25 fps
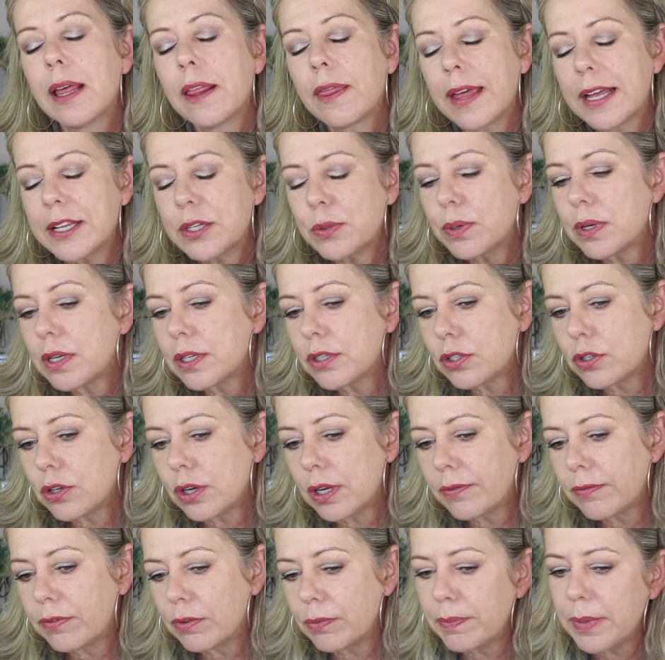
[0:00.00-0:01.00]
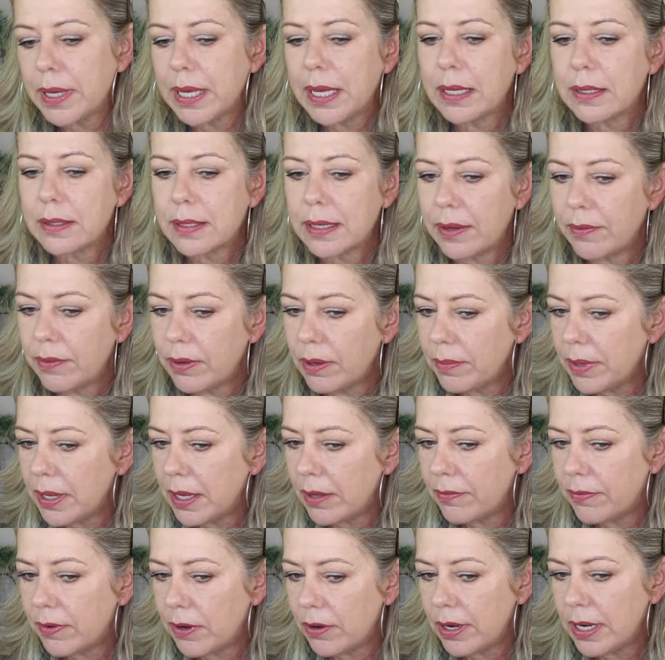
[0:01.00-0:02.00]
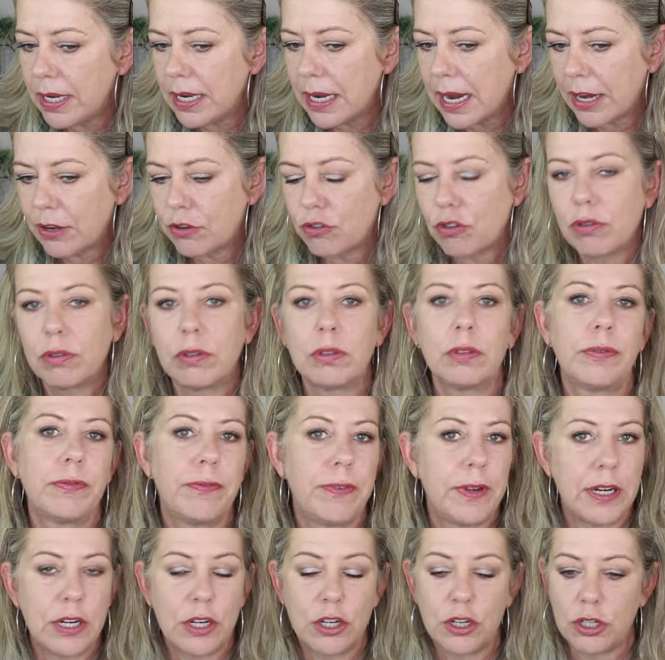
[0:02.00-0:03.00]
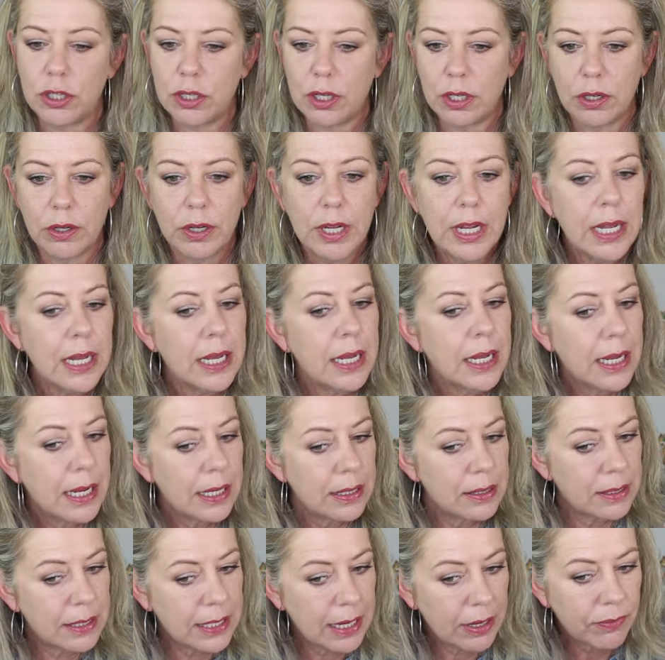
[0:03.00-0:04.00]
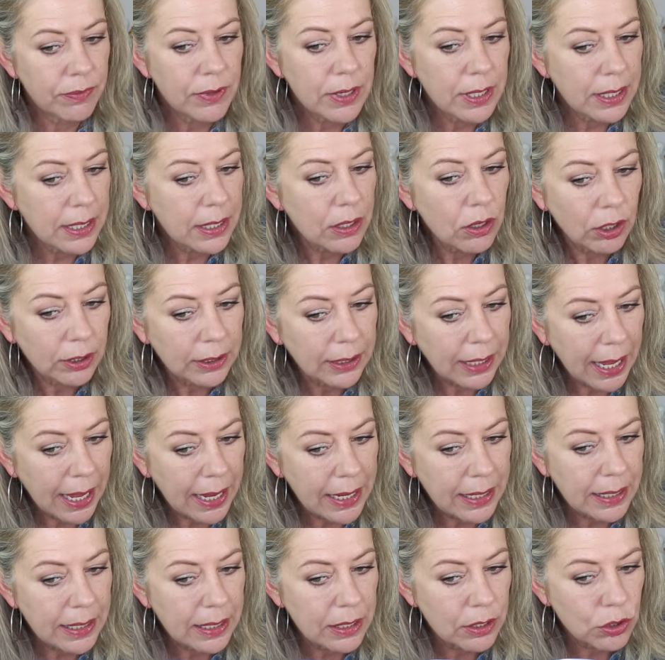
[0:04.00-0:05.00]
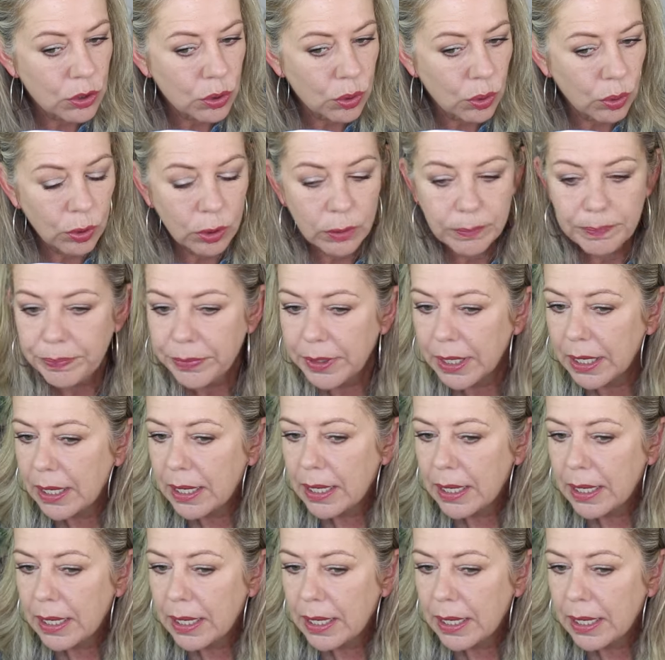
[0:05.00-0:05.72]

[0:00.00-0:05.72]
That's what it's doing for me. It's giving me a very natural finish. So it's definitely not cakey at all.